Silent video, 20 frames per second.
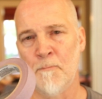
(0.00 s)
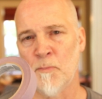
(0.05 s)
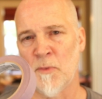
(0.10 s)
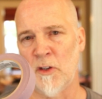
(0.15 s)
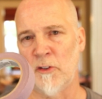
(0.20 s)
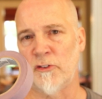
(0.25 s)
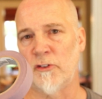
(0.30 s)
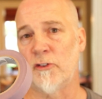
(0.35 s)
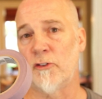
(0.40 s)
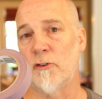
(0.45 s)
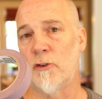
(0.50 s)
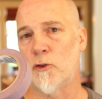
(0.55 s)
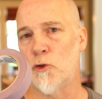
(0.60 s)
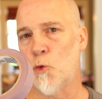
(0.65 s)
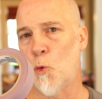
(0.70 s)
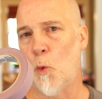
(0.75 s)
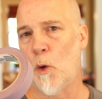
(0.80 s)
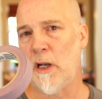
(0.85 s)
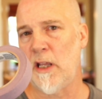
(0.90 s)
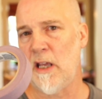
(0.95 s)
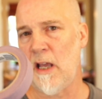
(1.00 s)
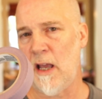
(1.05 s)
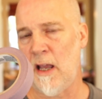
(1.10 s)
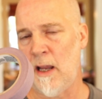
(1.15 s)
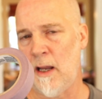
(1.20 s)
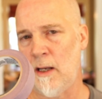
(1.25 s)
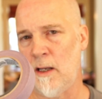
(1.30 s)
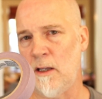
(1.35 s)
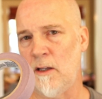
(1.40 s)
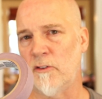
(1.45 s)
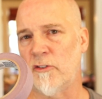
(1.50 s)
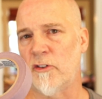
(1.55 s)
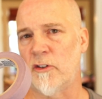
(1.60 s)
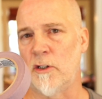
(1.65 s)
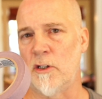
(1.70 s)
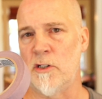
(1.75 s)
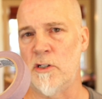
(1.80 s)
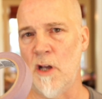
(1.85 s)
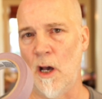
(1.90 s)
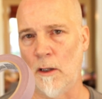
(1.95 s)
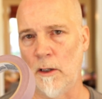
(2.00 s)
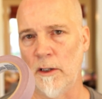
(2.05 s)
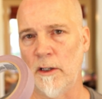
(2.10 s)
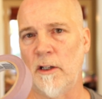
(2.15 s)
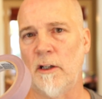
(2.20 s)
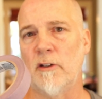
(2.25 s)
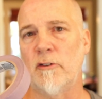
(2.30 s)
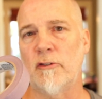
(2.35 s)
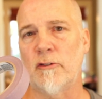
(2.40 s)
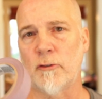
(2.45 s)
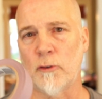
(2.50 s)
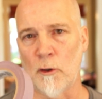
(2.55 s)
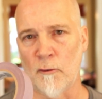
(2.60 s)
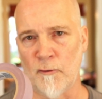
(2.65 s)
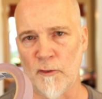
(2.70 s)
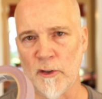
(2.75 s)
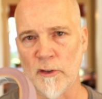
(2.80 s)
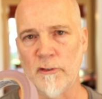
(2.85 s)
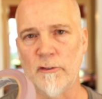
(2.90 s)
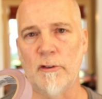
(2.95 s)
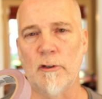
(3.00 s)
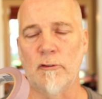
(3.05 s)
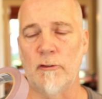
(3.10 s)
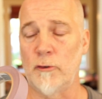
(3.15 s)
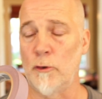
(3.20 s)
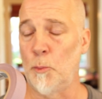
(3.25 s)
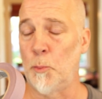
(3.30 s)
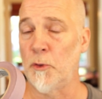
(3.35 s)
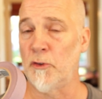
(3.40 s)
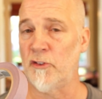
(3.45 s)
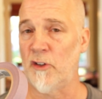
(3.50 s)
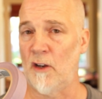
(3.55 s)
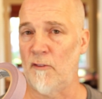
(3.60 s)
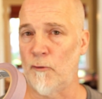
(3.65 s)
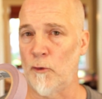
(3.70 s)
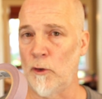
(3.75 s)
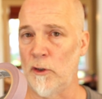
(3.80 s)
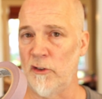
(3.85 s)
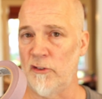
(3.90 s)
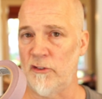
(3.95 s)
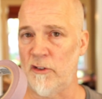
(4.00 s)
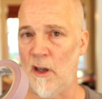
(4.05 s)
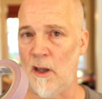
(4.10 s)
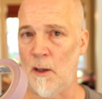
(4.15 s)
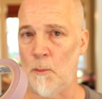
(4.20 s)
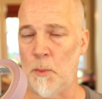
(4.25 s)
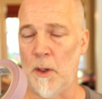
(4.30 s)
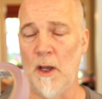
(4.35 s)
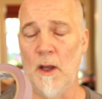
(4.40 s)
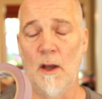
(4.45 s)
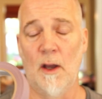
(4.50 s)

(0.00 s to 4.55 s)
This is the 2080. It's the delicate surface super safe release tape.